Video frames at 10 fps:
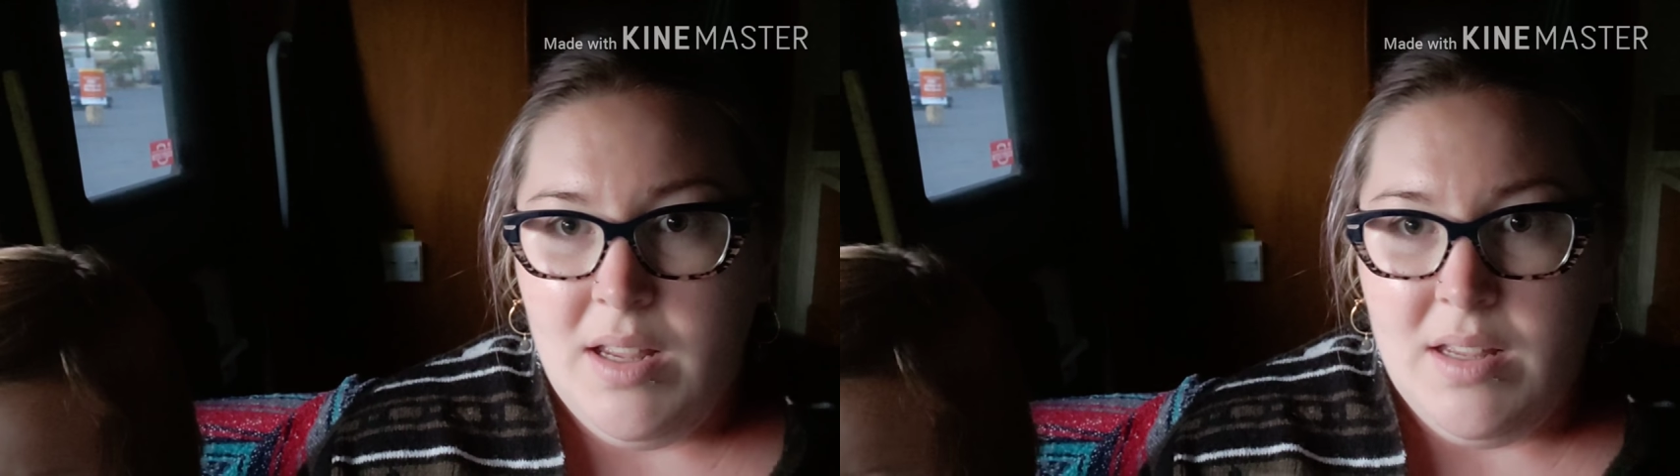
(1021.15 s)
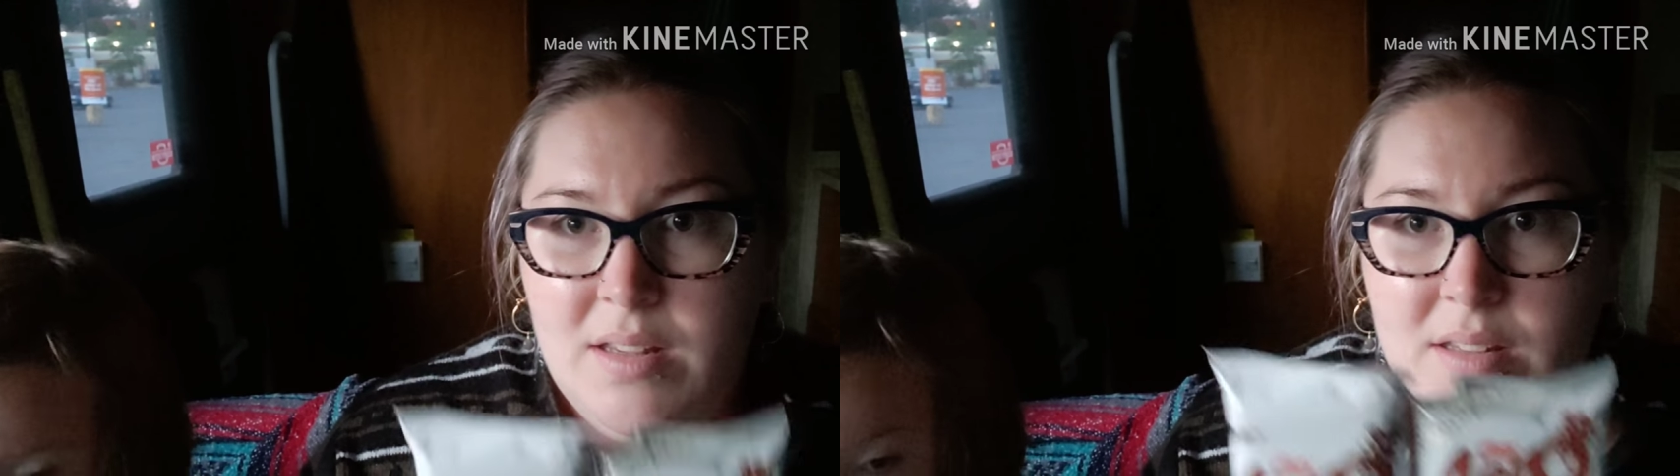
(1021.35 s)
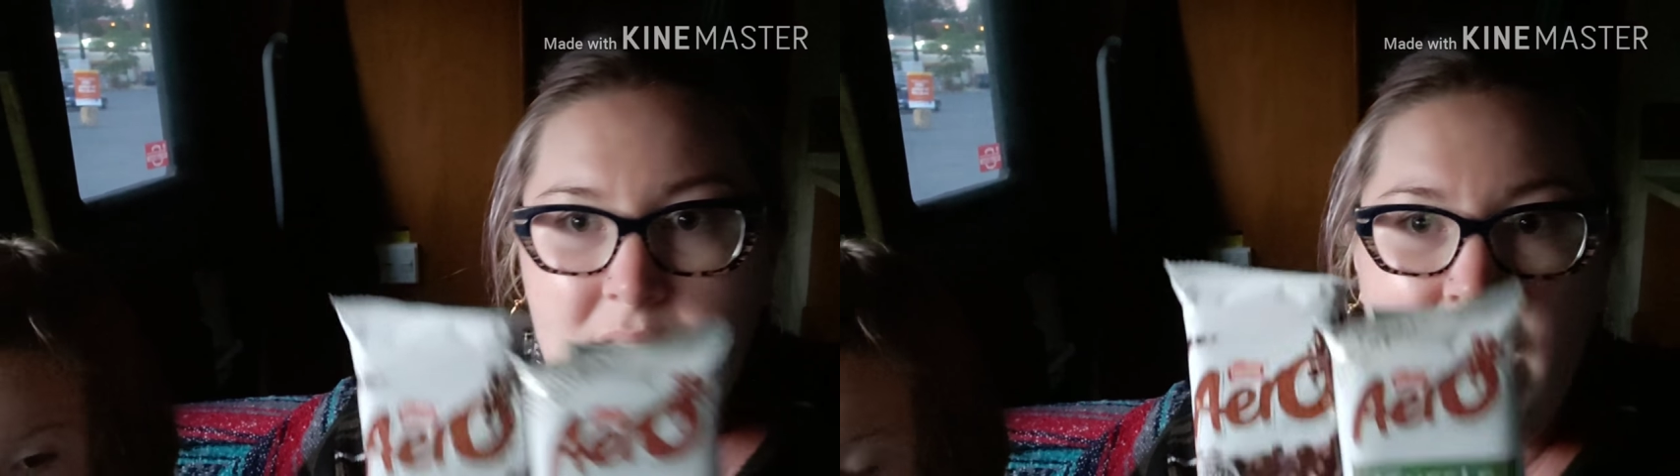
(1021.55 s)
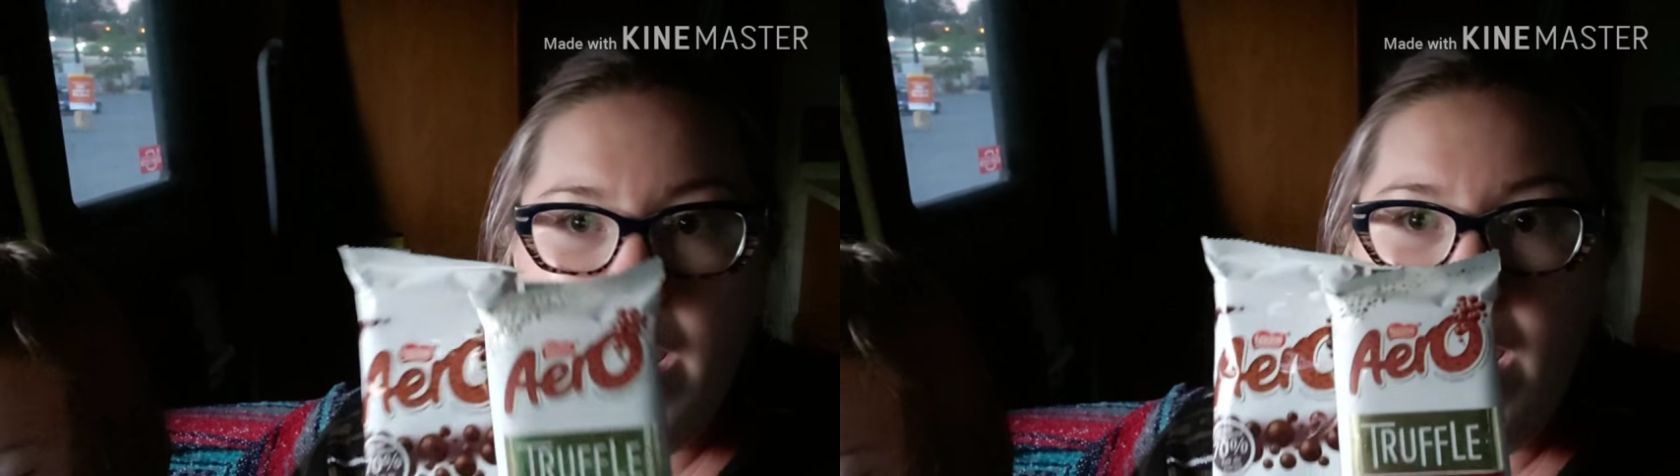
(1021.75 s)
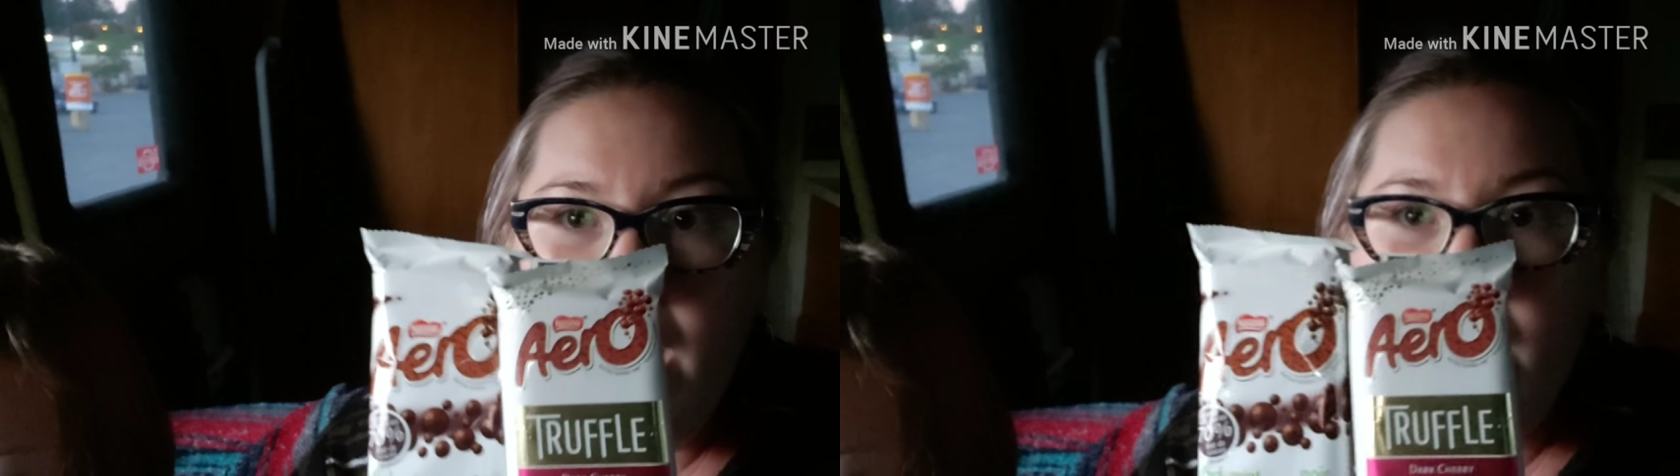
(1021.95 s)
is
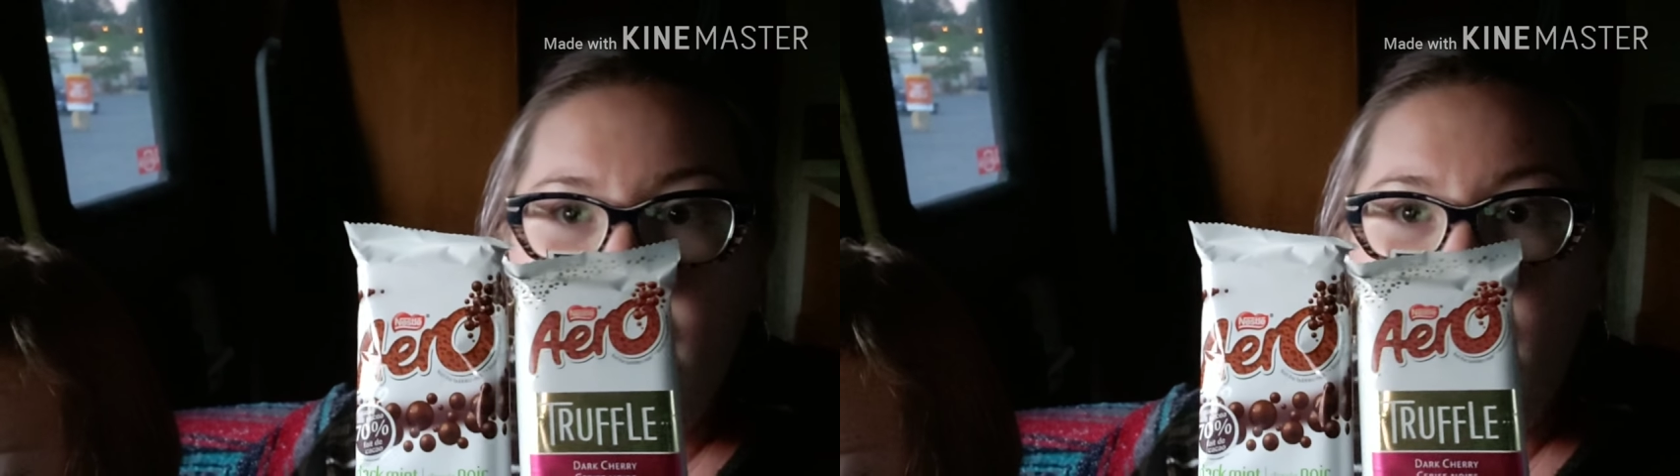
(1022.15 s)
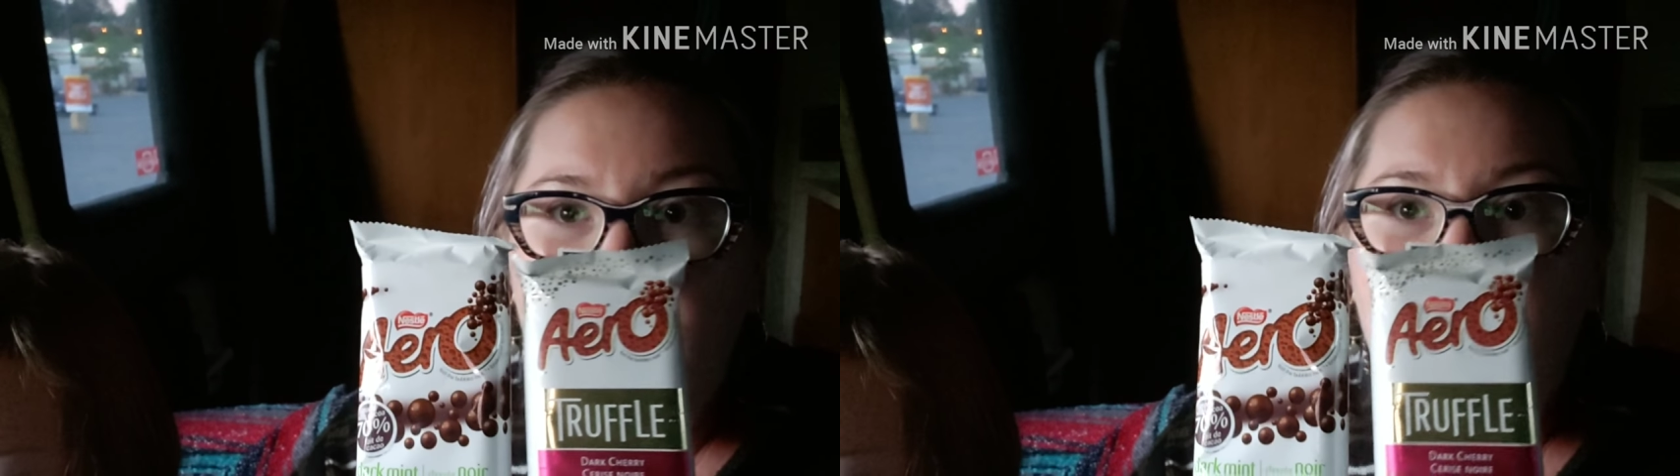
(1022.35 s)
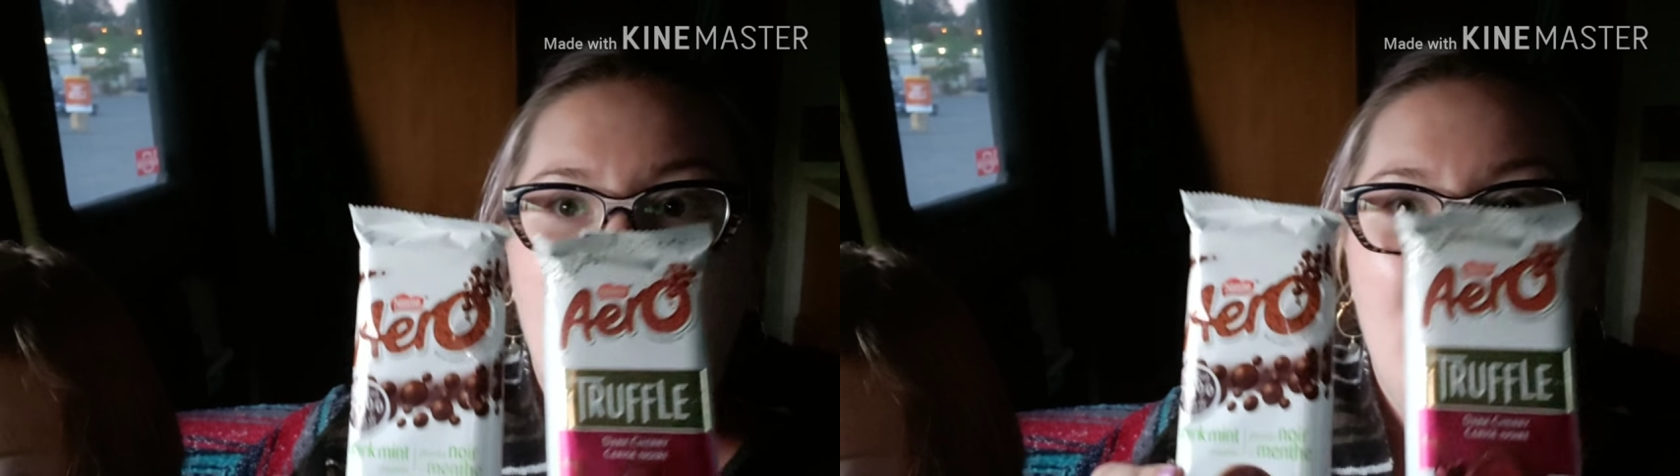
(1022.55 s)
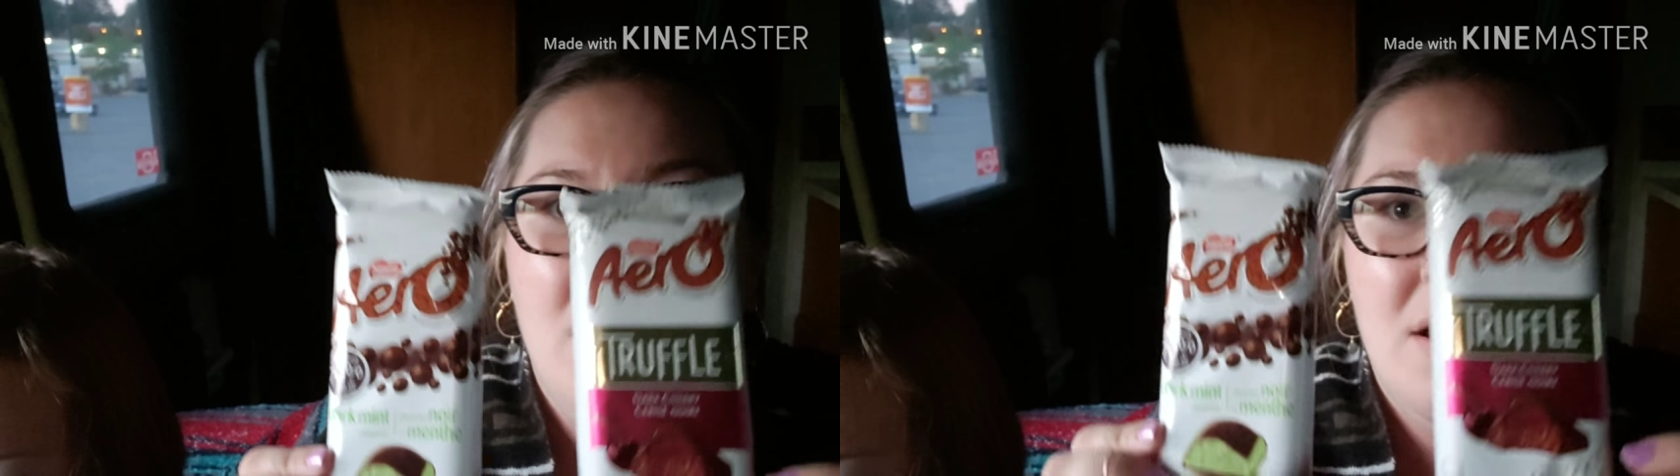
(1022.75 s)
Aero